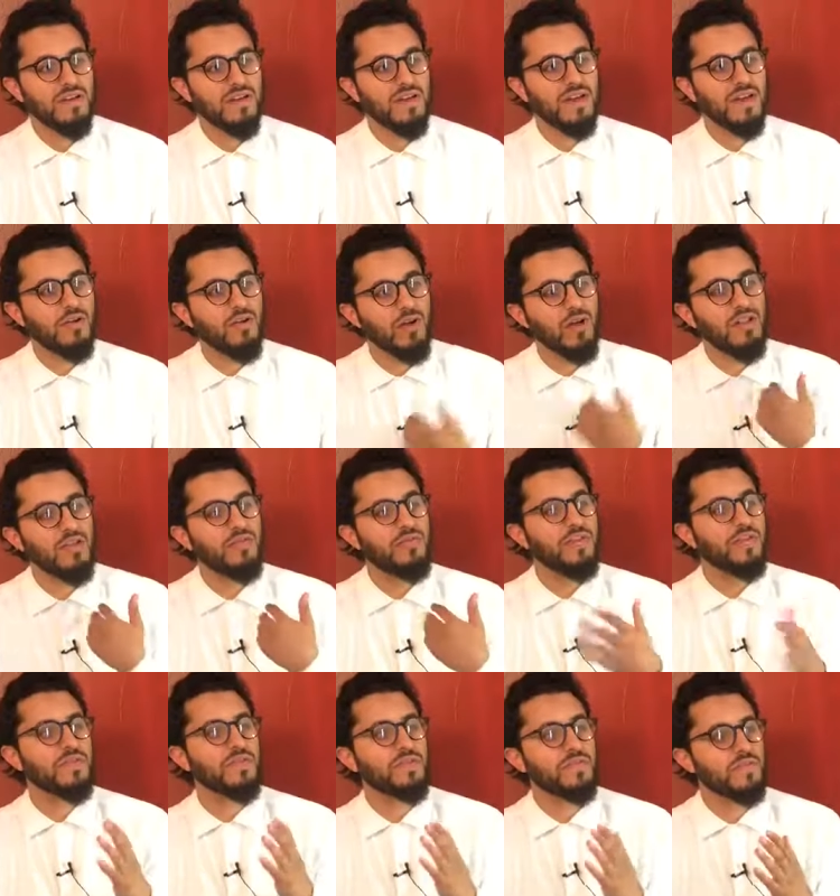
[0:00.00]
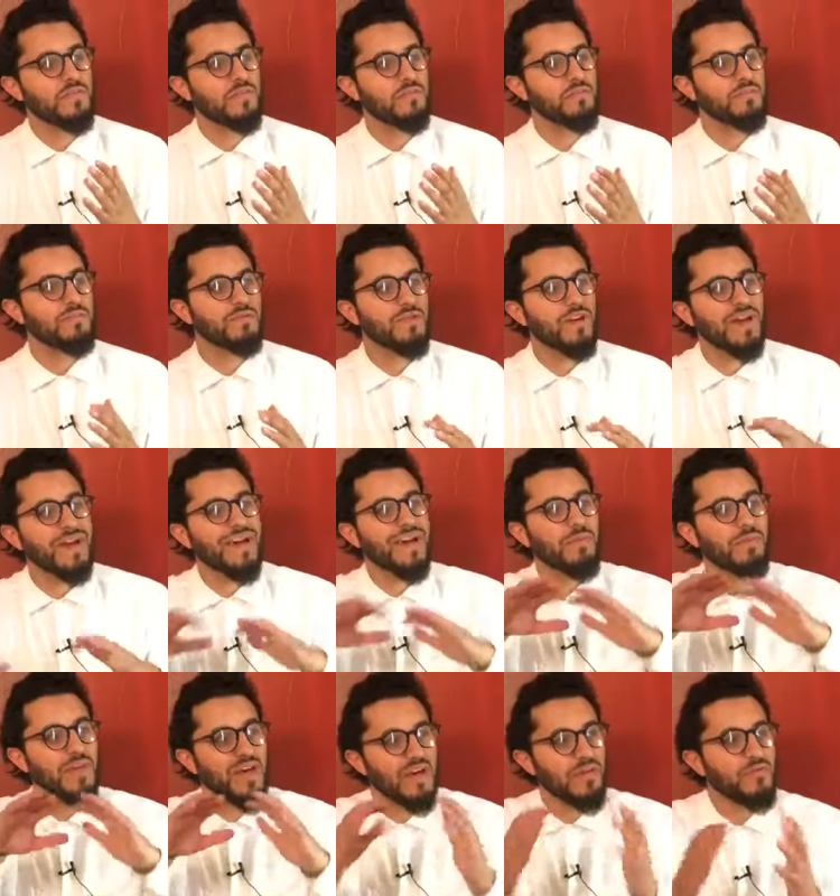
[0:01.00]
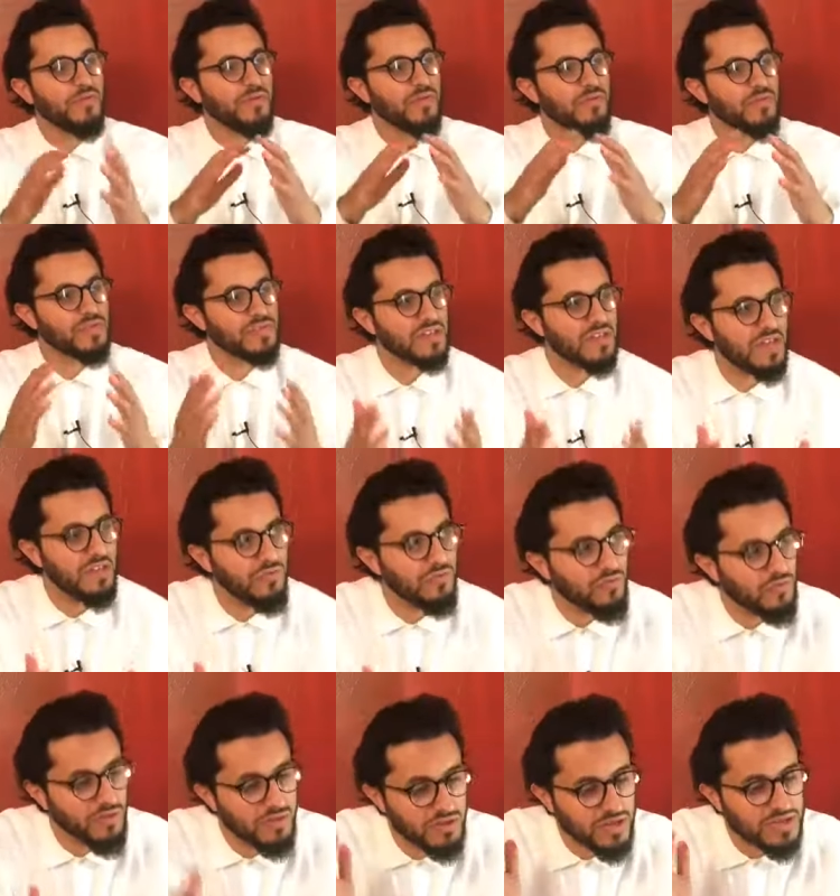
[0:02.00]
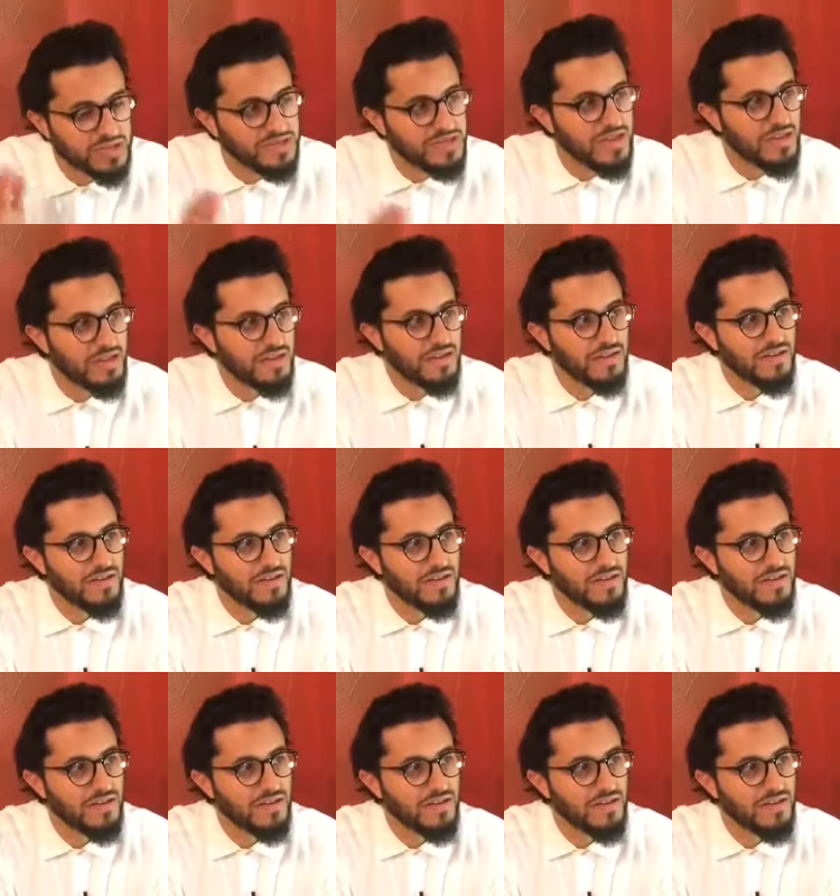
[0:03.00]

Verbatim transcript: and all of his prime effort of his life for Allah's sake.